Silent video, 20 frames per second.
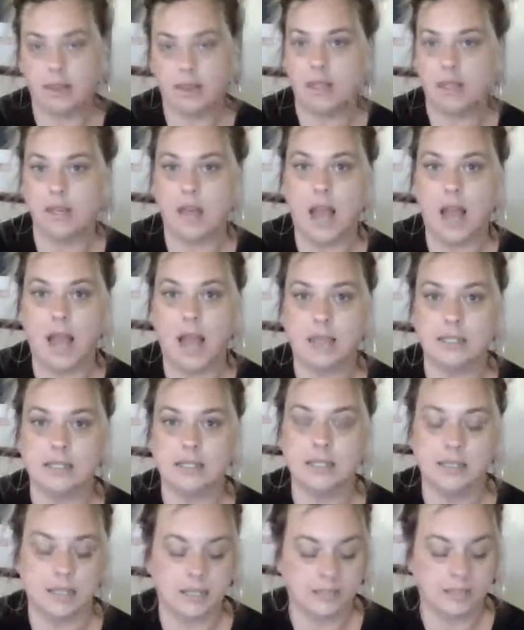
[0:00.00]
then I
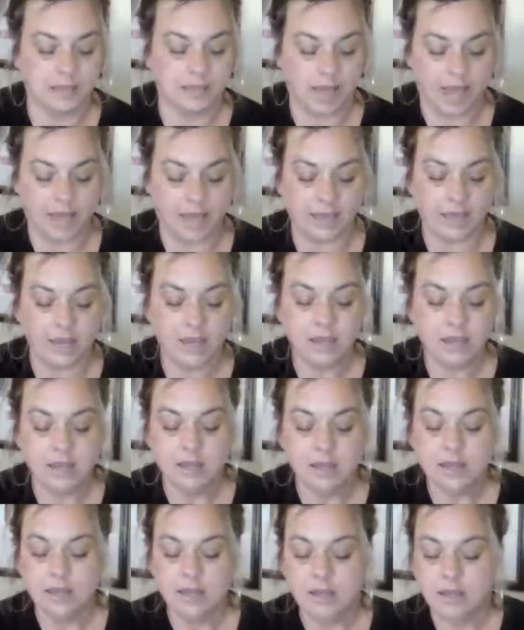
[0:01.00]
did like,
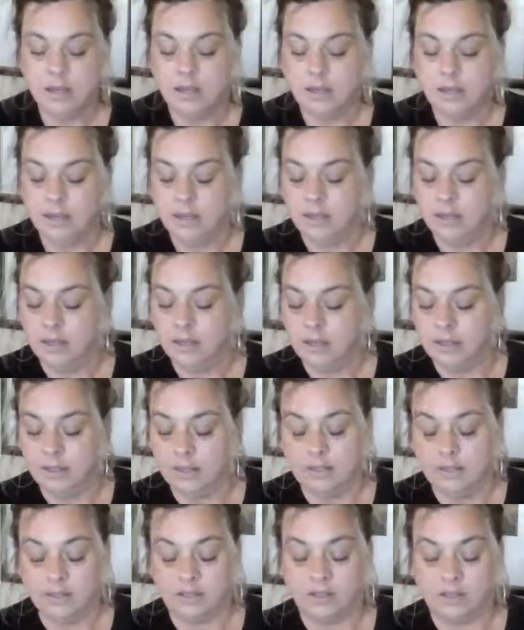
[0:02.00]

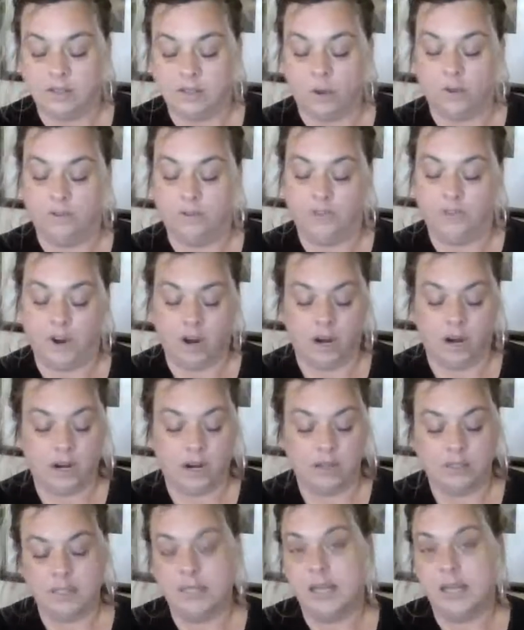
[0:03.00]
so
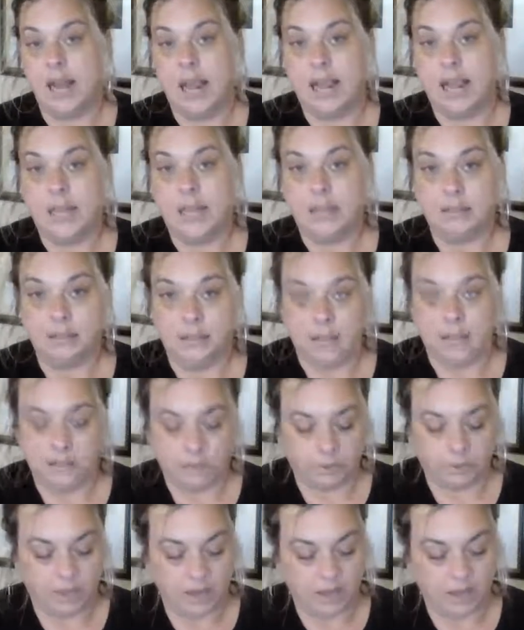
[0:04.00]
far today,
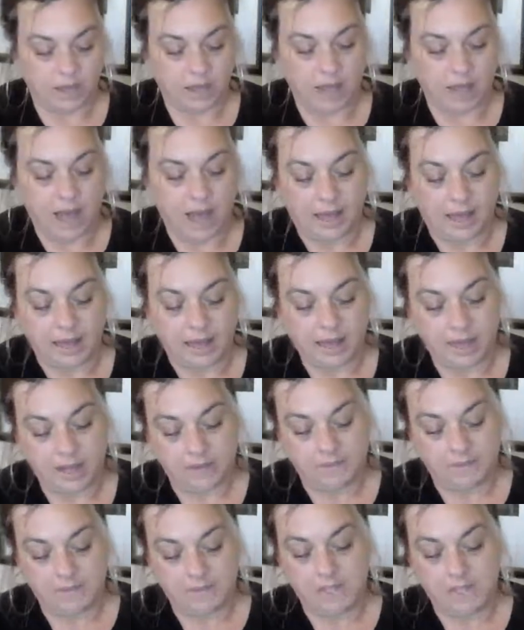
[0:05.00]
Libra, I
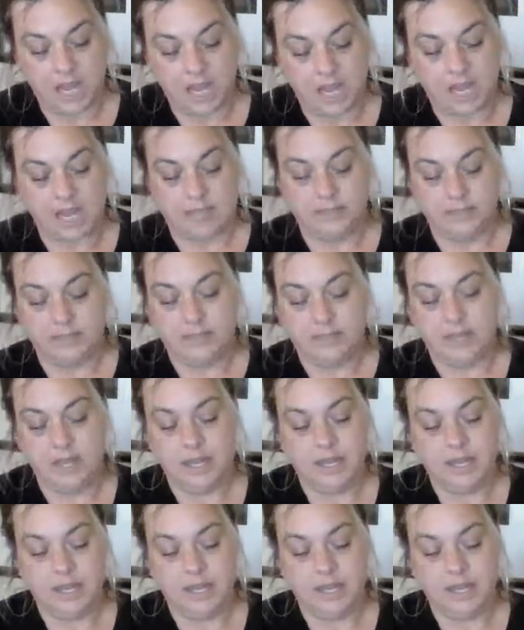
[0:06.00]
have done